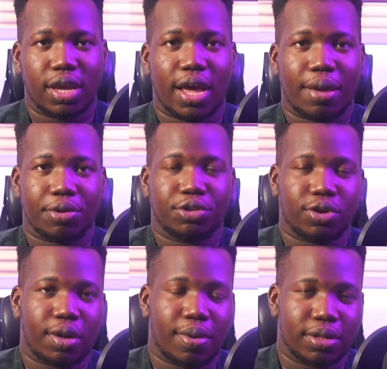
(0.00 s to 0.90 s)
I'm going to
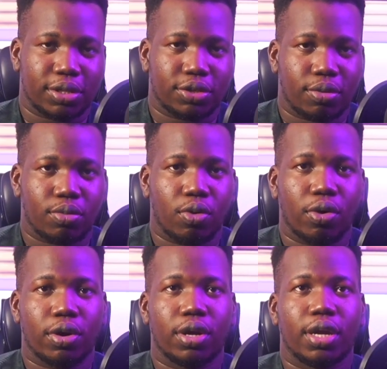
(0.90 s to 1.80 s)
talk about this some
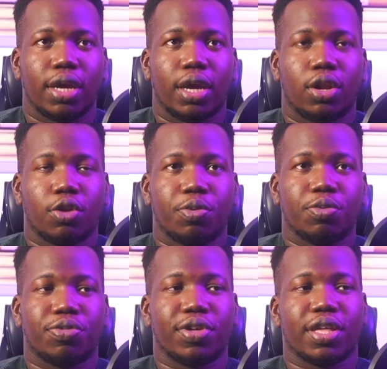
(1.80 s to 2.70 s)
more. A lot of people
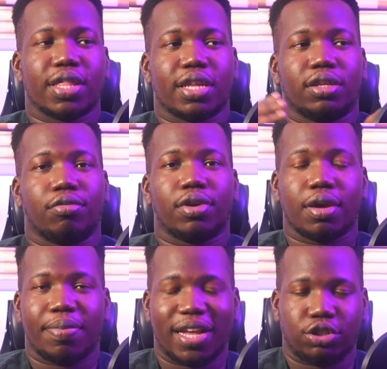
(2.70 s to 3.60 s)
think that greener
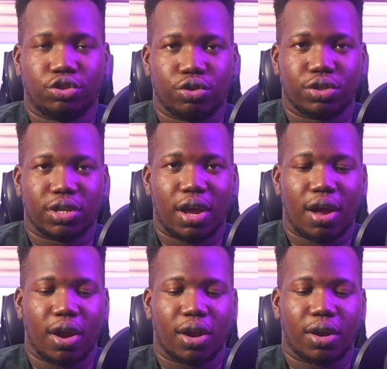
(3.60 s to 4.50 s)
pastures
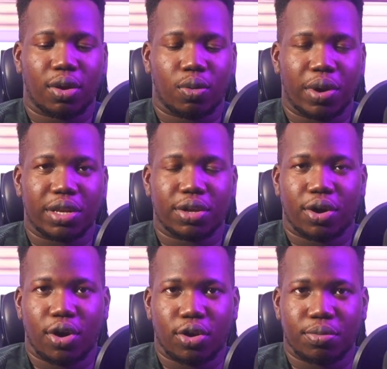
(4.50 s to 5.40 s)
are where the
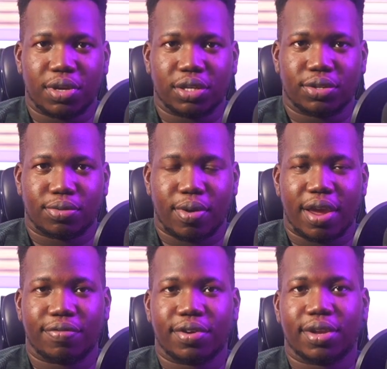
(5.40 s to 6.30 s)
economy is
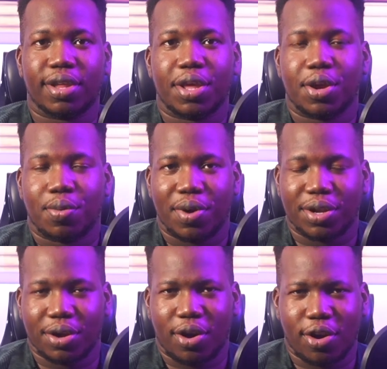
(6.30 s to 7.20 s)
thriving, where
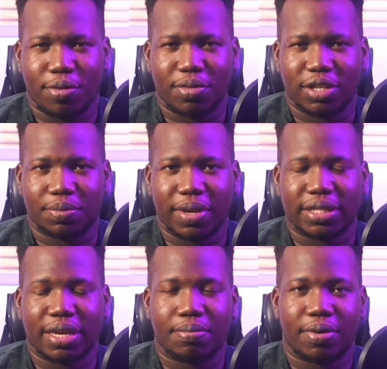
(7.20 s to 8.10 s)
the economy is
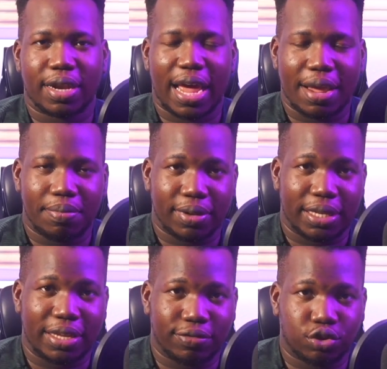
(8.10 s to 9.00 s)
better, but I
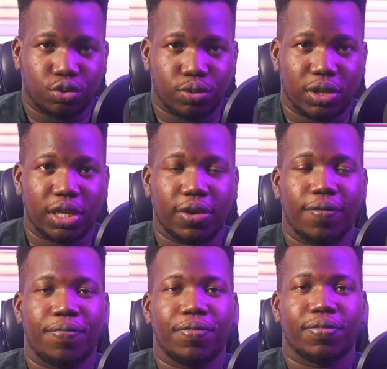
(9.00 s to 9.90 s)
believe truly
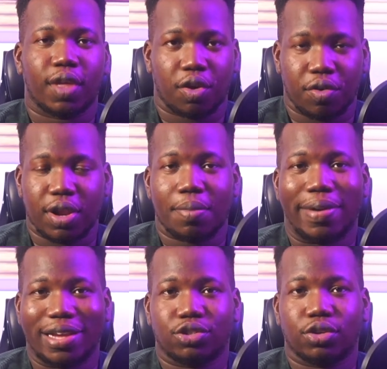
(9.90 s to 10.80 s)
that greener
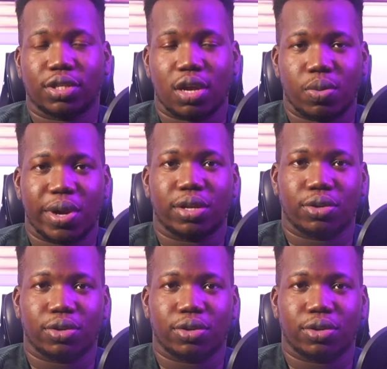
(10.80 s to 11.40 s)
pastures are where the